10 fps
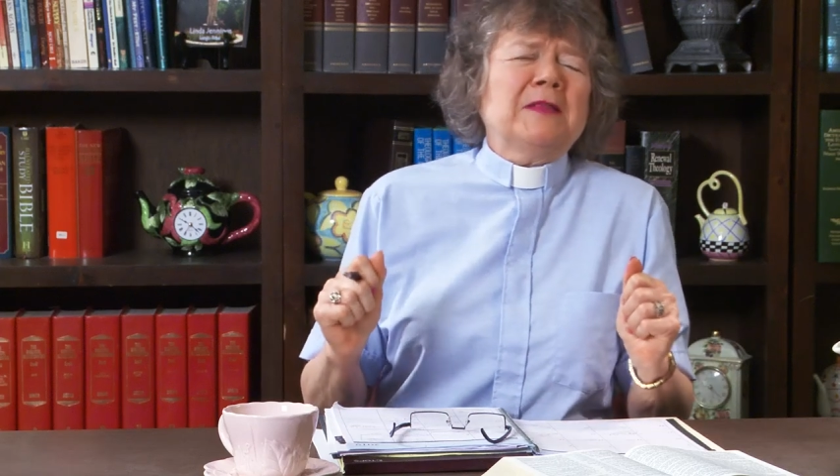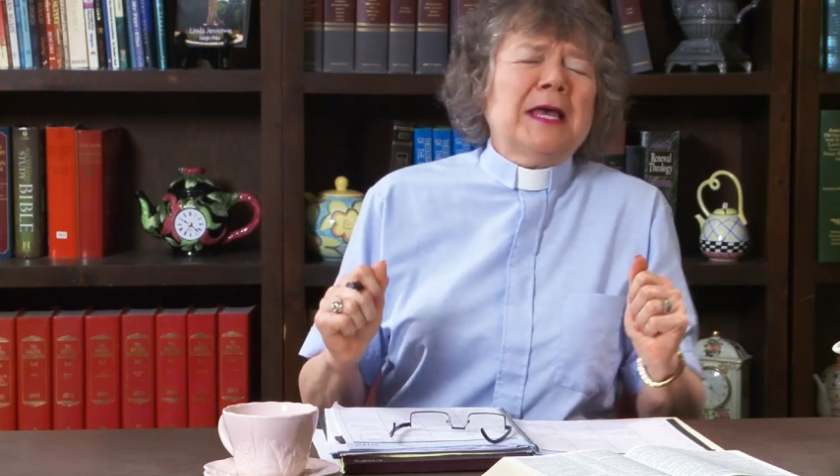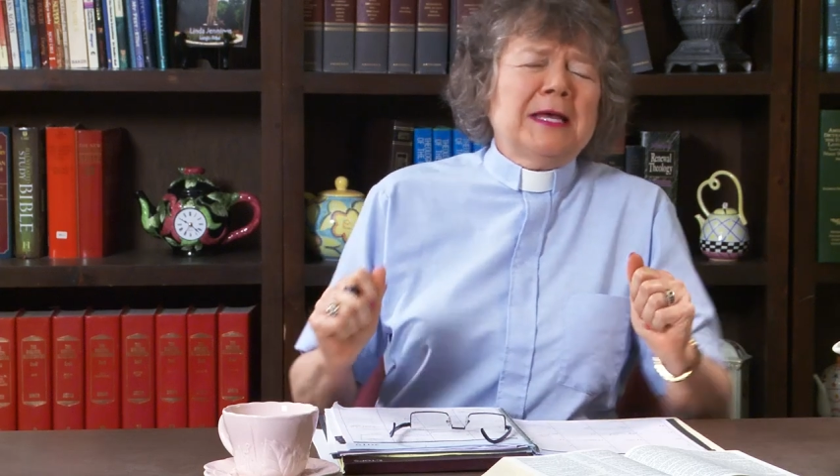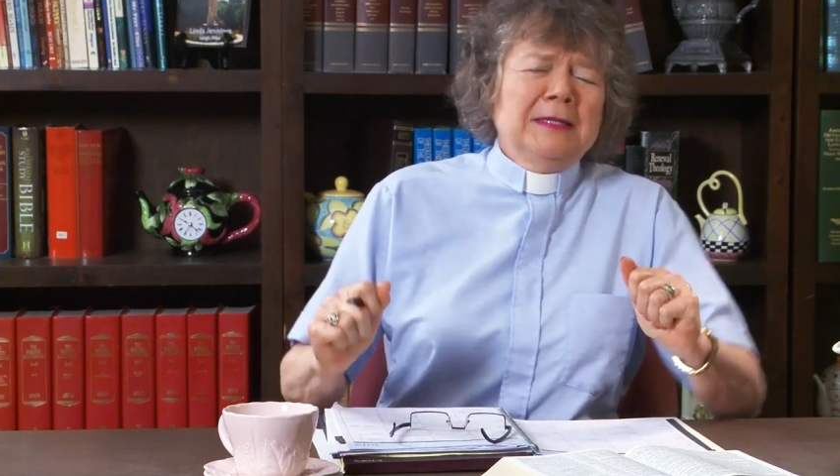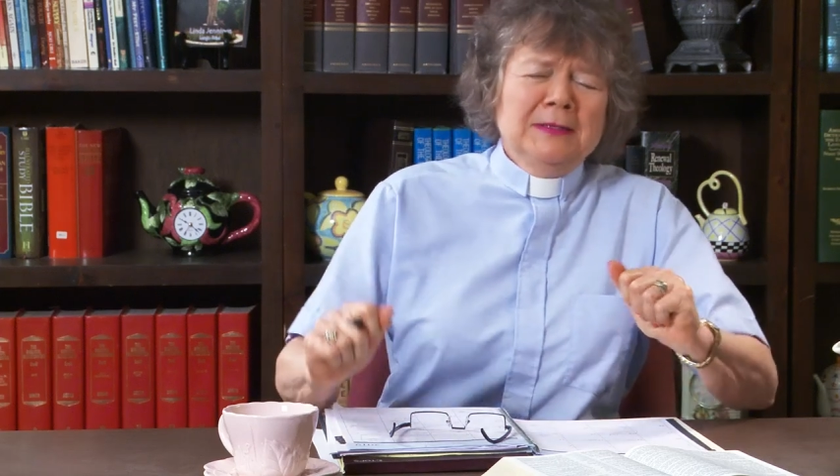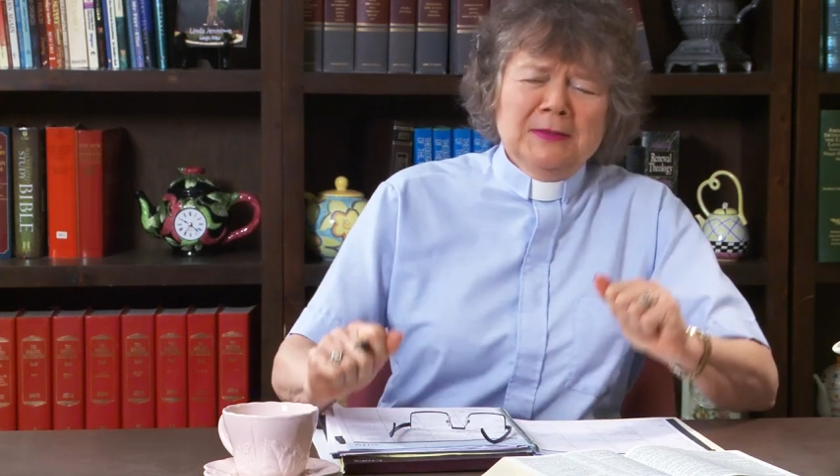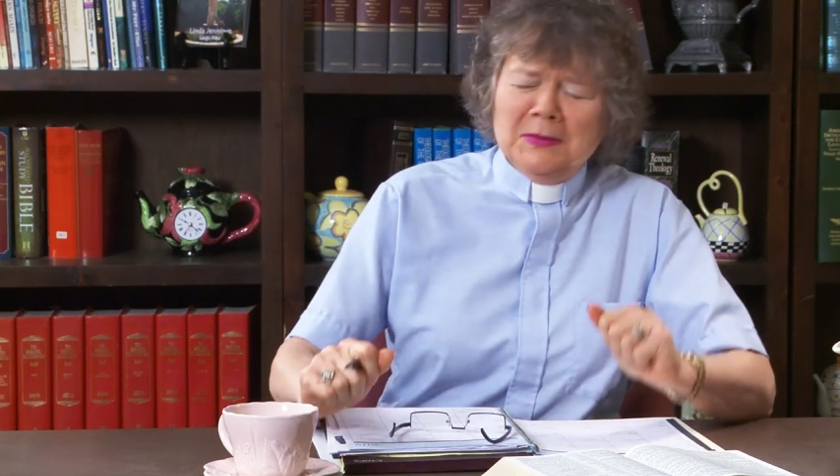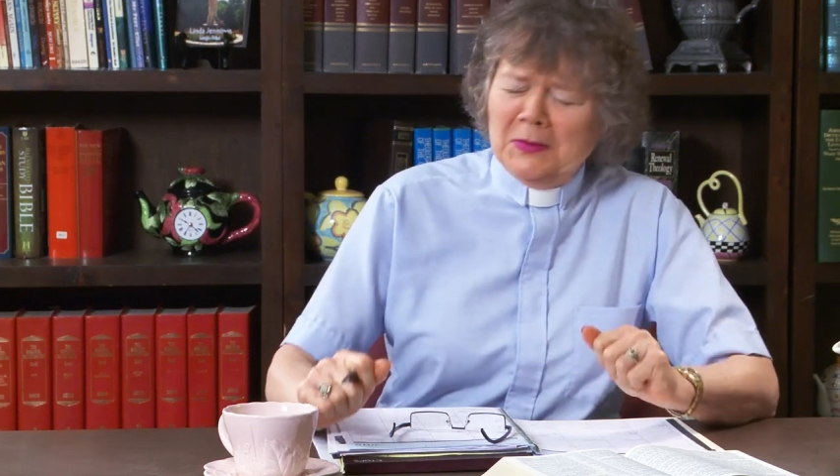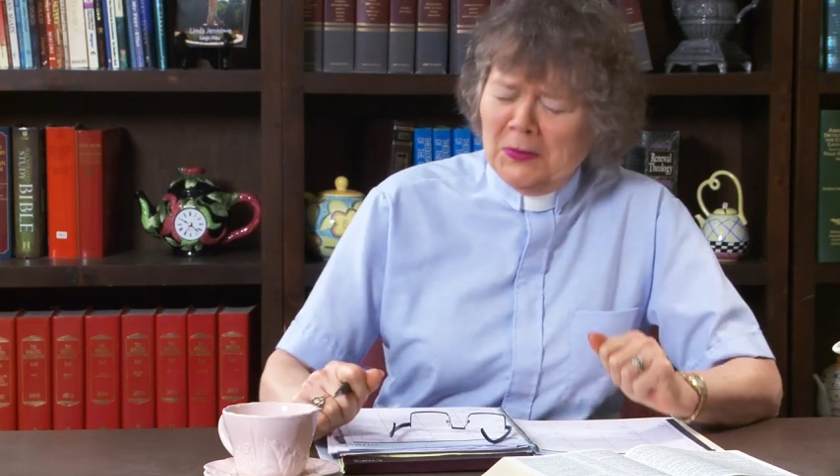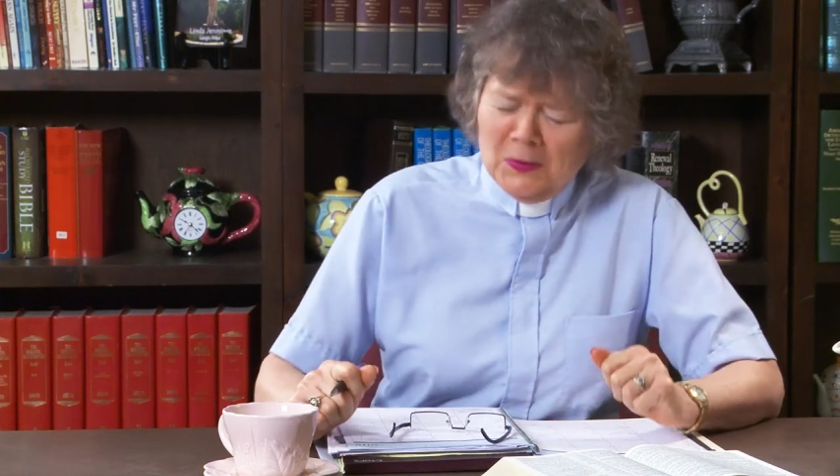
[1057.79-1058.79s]

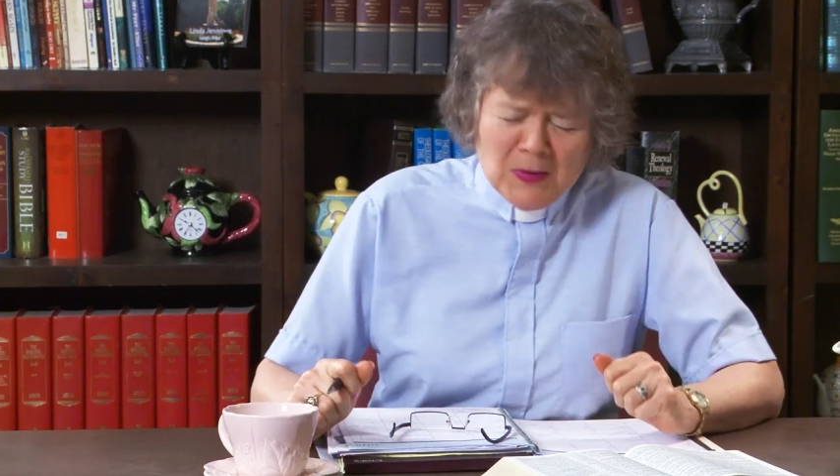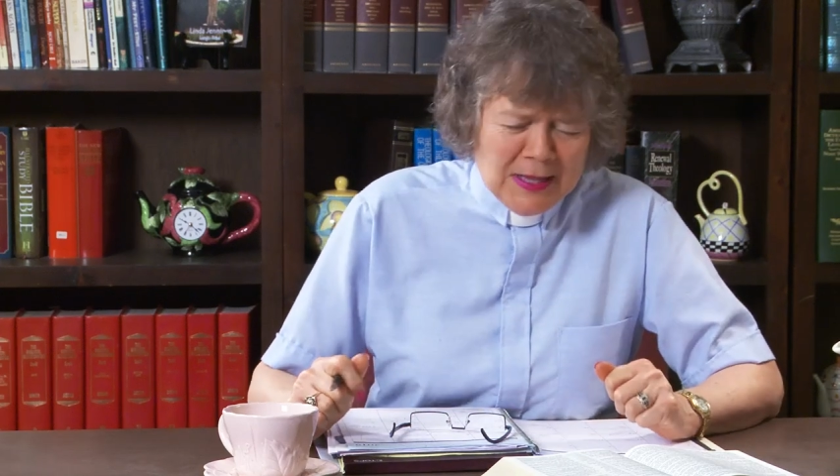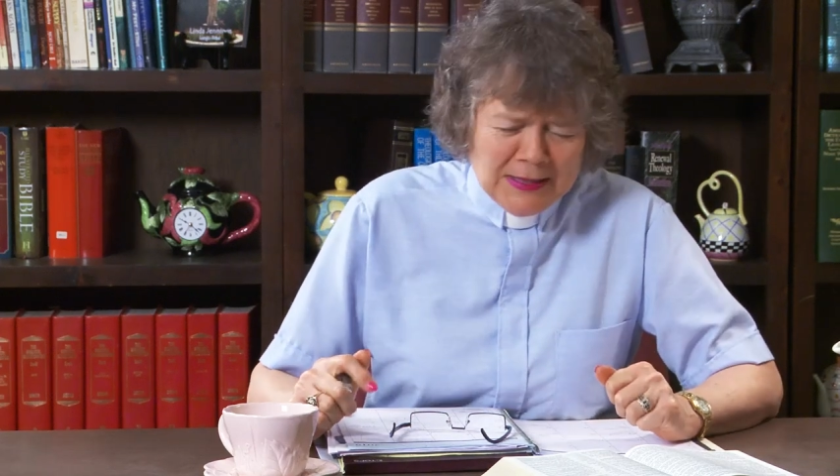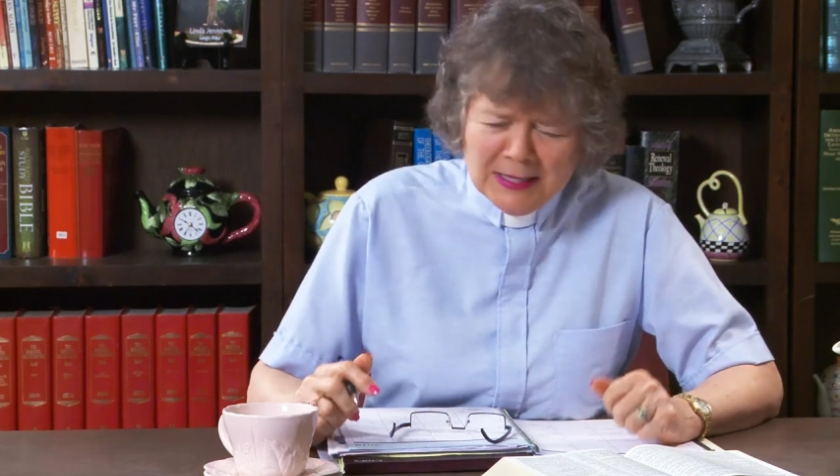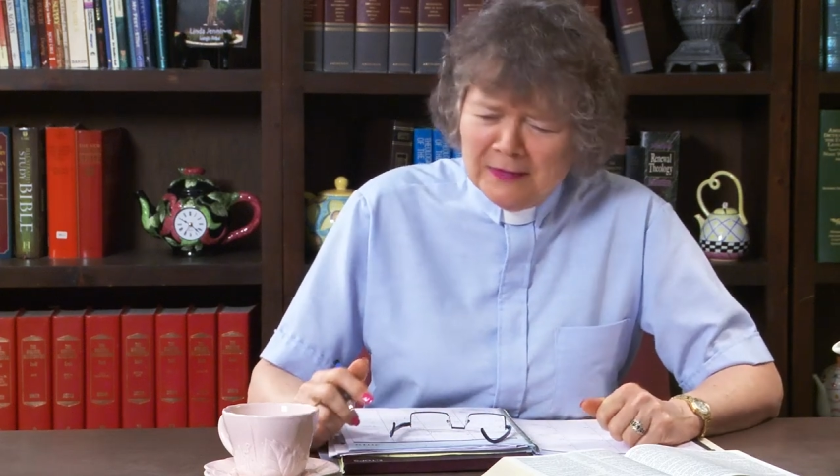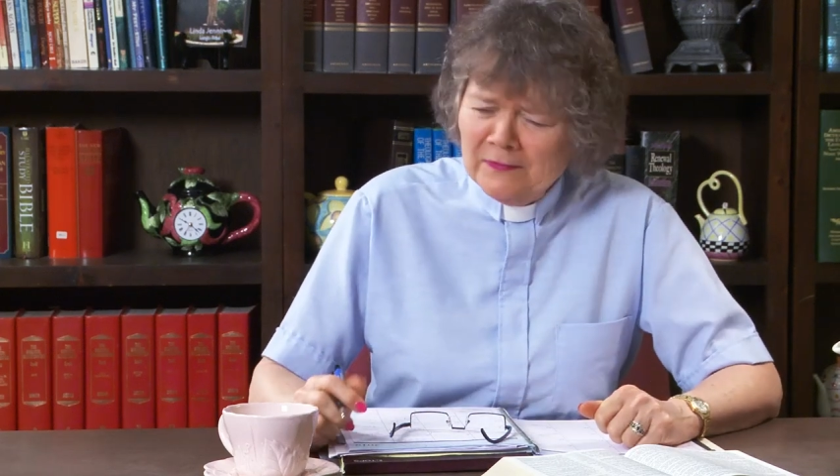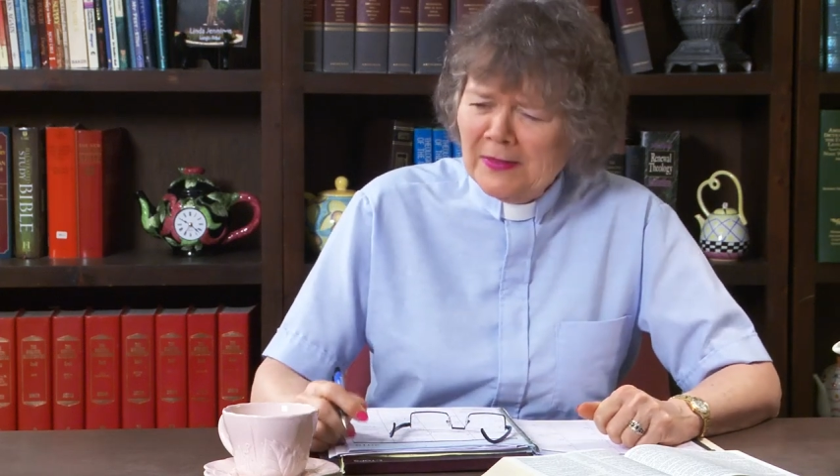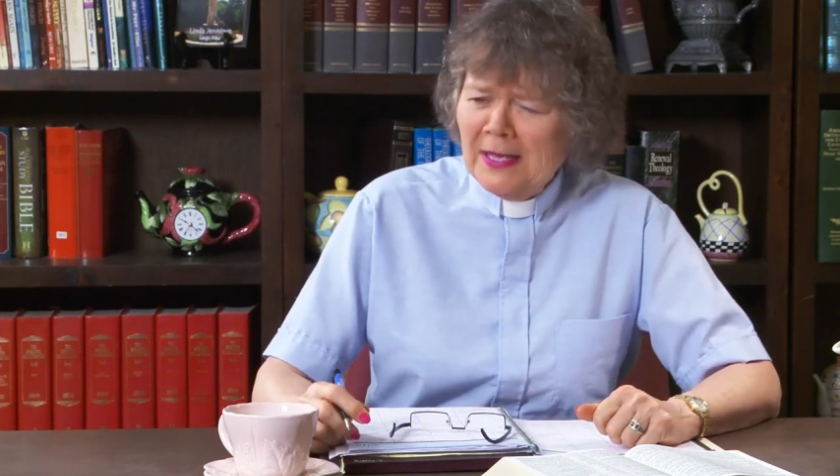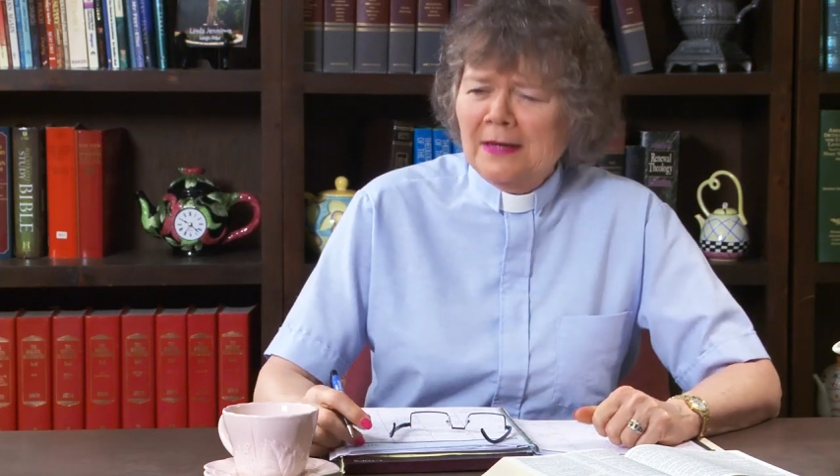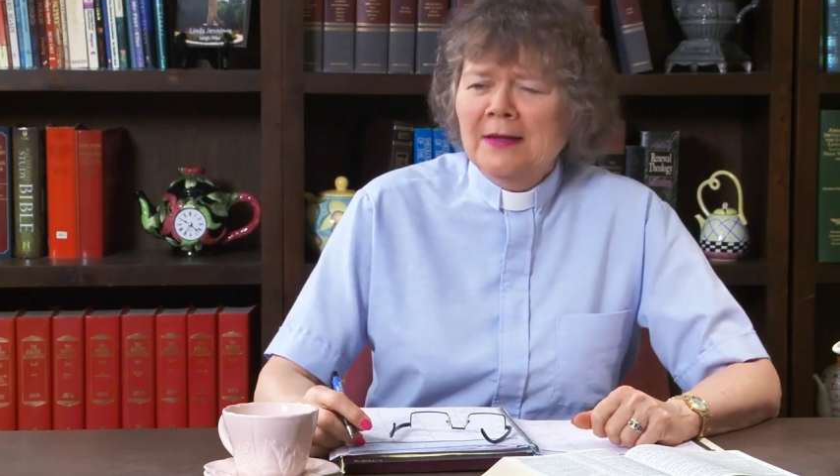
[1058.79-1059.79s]
that. Oh, I love
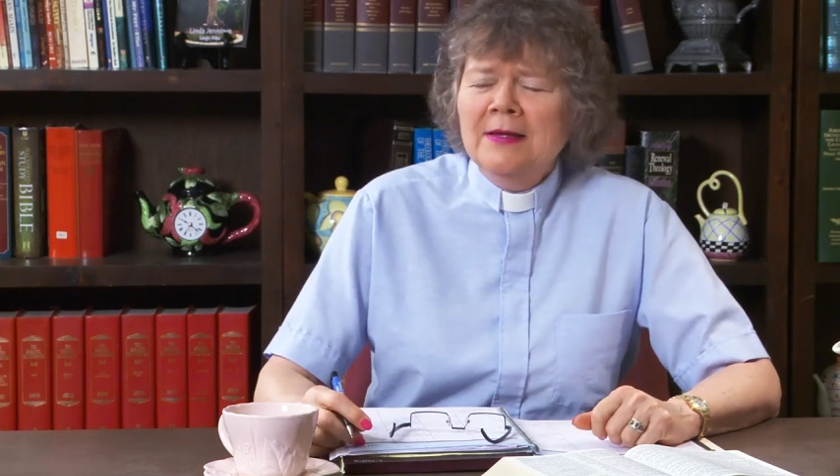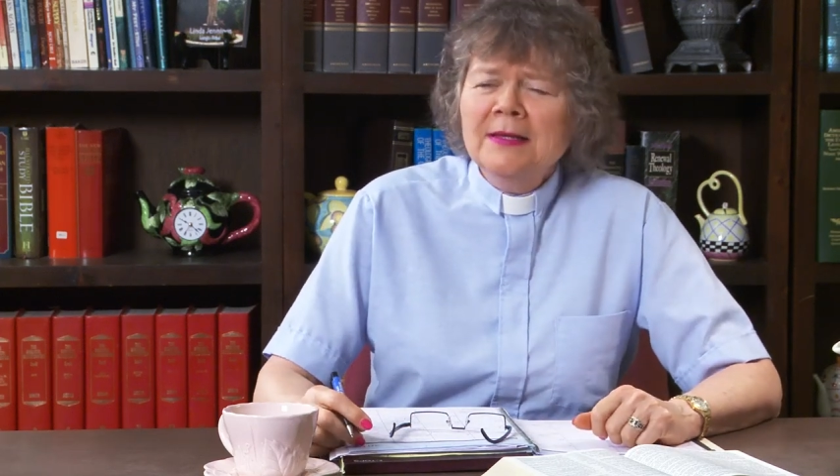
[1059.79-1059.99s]
that.